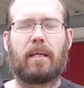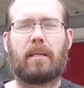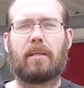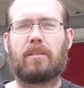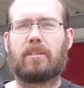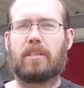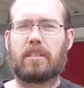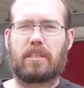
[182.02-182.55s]

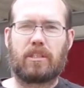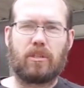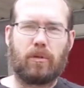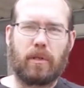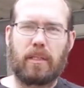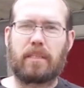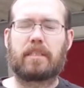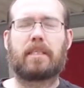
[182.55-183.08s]
you're just
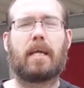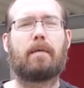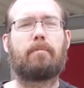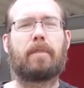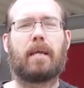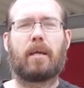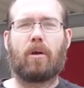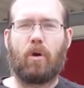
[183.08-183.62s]
doing the same
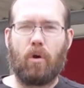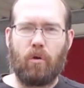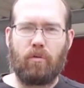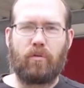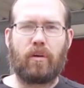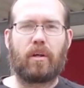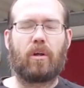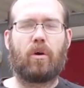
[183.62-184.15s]
thing
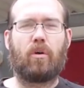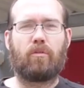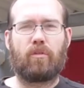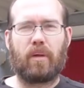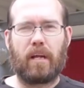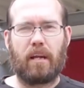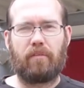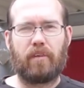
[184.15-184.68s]
over and
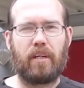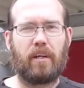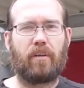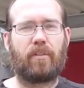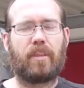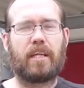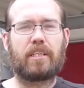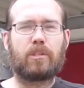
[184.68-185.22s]
over every year.
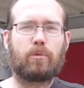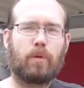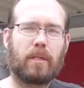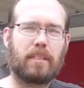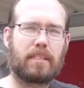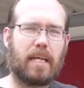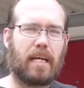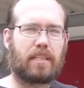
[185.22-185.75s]
This one
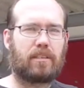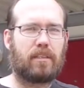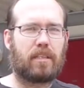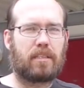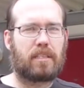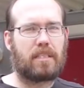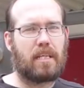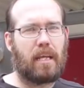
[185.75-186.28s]
is actually in
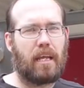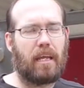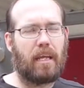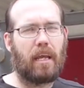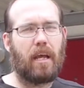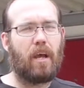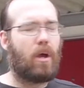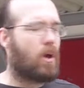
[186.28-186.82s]
a state
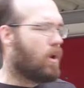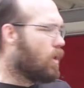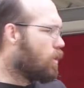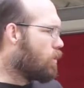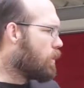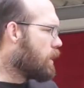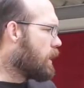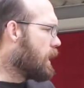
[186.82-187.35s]

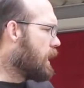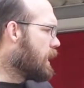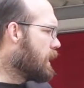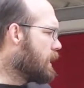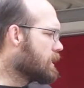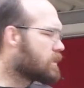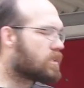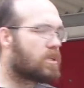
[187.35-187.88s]
where it
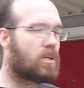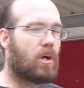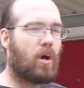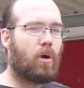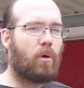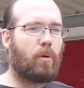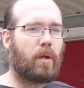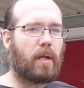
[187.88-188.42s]
is
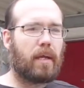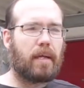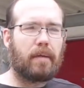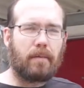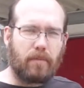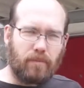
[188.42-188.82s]
going,